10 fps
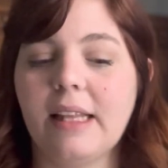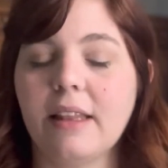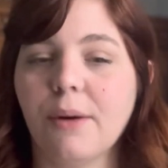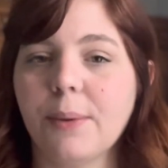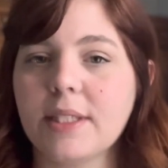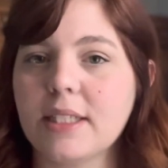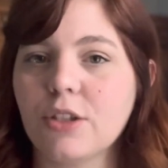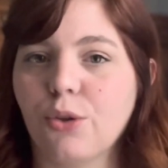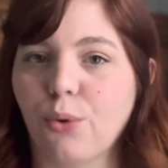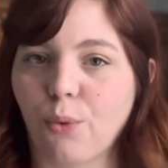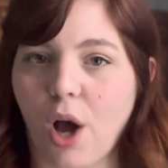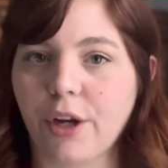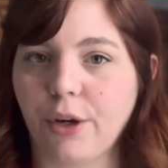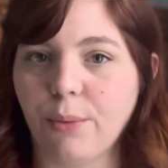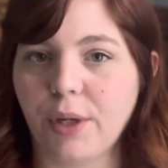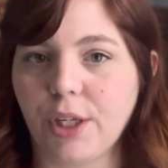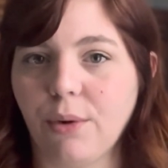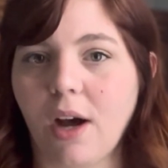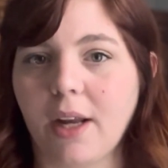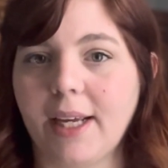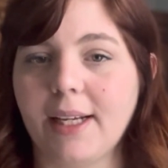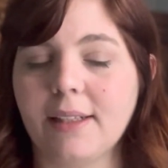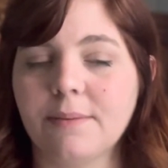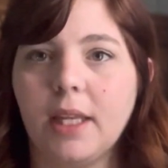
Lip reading: And there was this grotto when you got in.